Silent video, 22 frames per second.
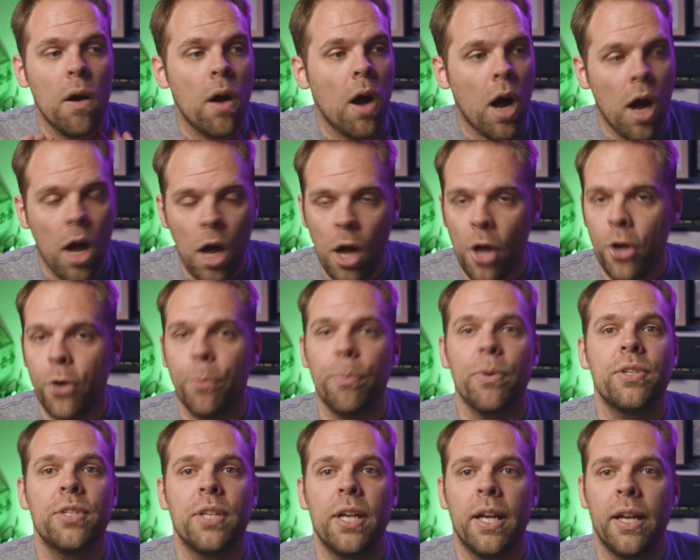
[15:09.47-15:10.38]

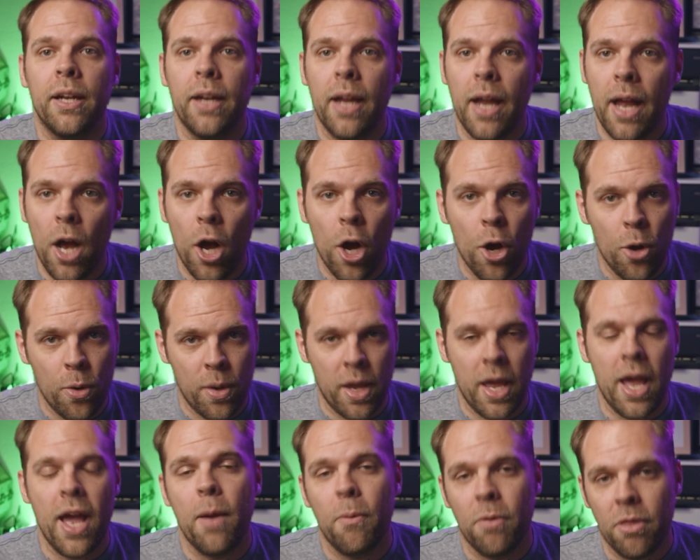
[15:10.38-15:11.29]
100%
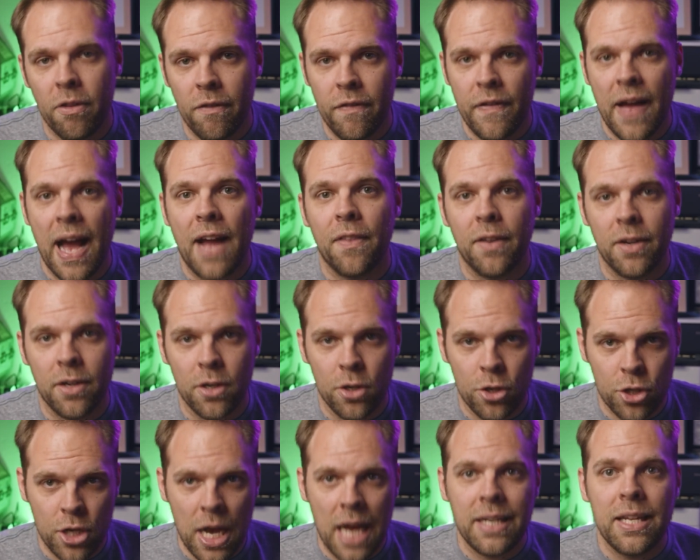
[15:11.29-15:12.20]
okay with the fact that it is
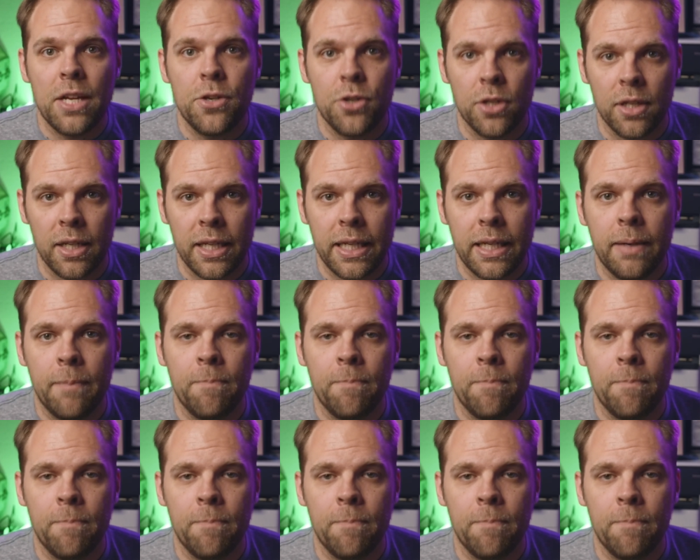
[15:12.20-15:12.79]
shot digitally.